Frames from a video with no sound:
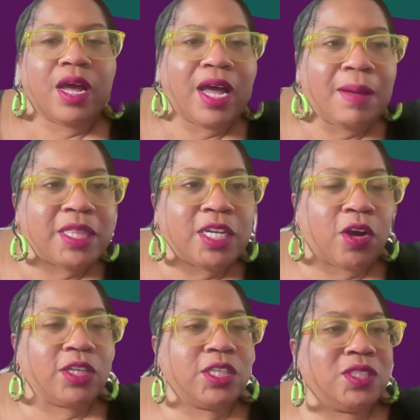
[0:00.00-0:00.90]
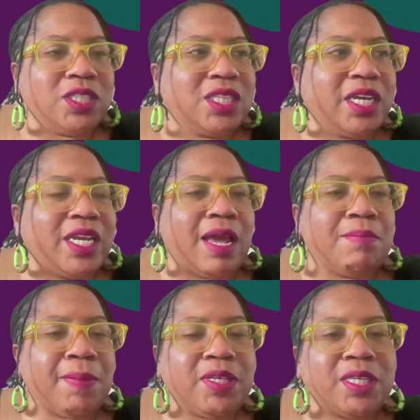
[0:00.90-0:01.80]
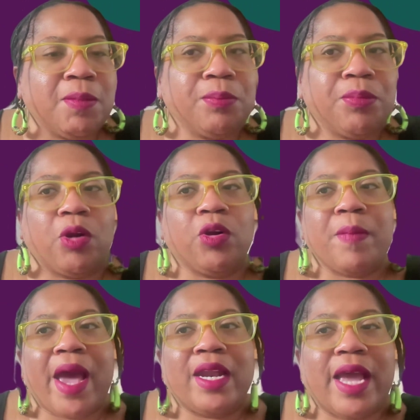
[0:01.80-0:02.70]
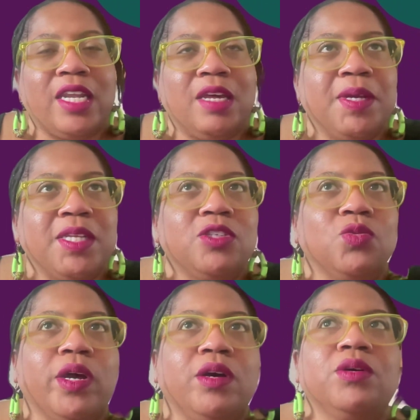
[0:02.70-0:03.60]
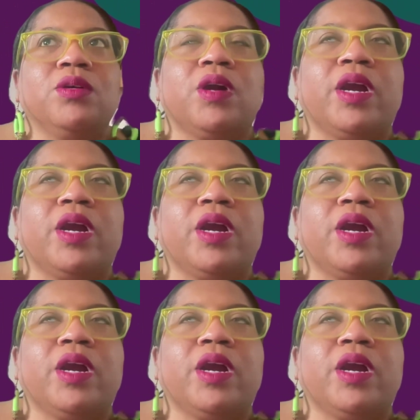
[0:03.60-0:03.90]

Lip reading: And then also just looking at maybe some of the programmatic elements as well,